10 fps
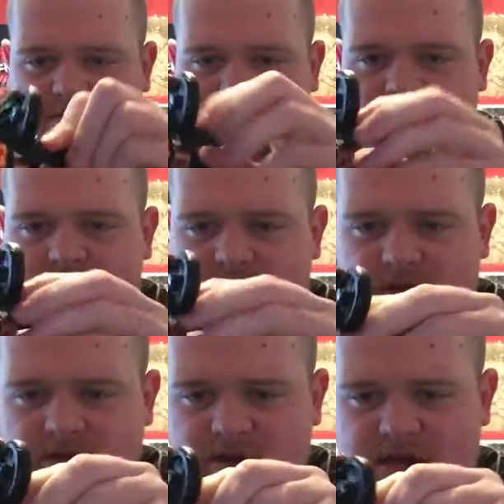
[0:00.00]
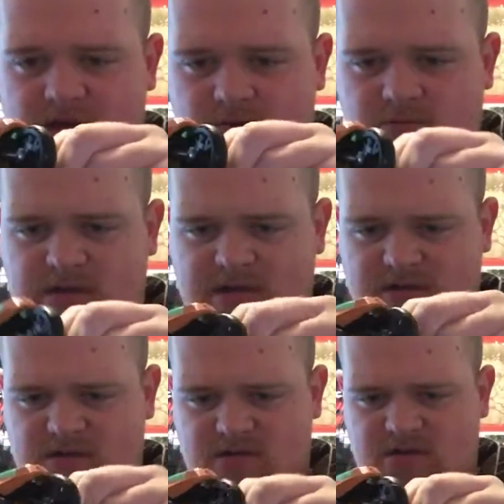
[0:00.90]
fold down the
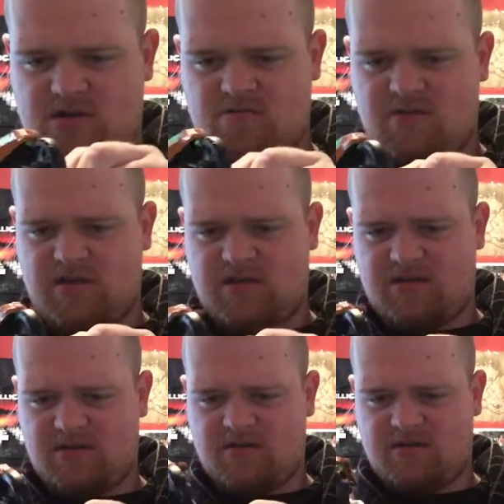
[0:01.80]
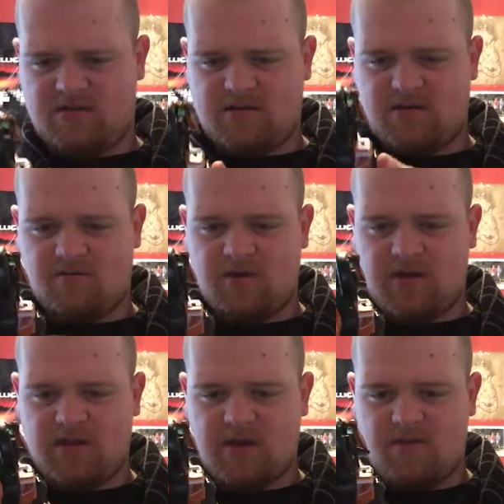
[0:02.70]
arms, because they're
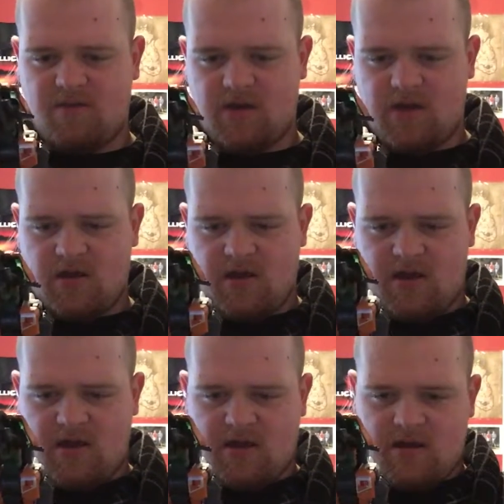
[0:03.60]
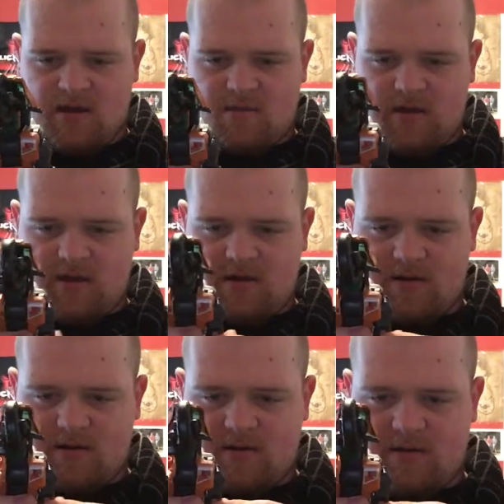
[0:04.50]
pretty stiff. We're
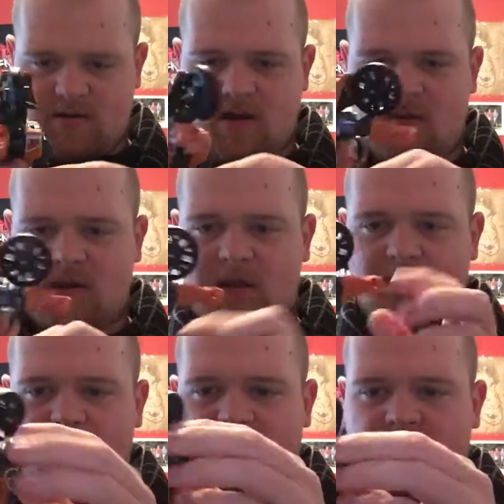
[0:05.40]
gonna go into leg mode